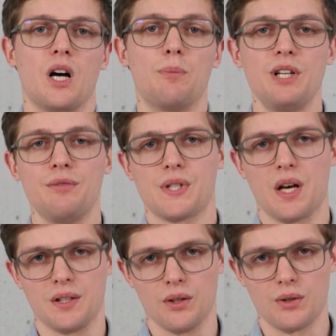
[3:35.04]
A brief
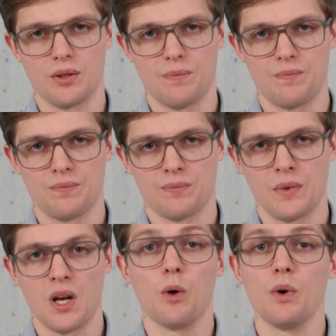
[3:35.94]
side note:
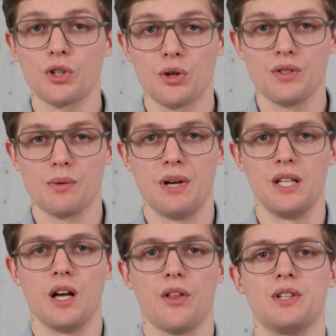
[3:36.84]
I won't go into
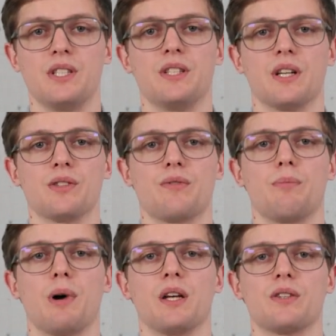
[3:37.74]
many other details of the
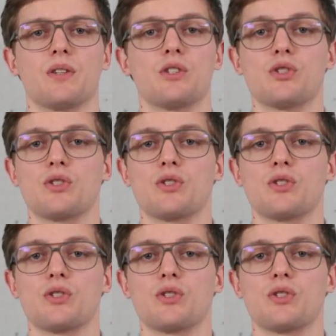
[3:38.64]
bikes such as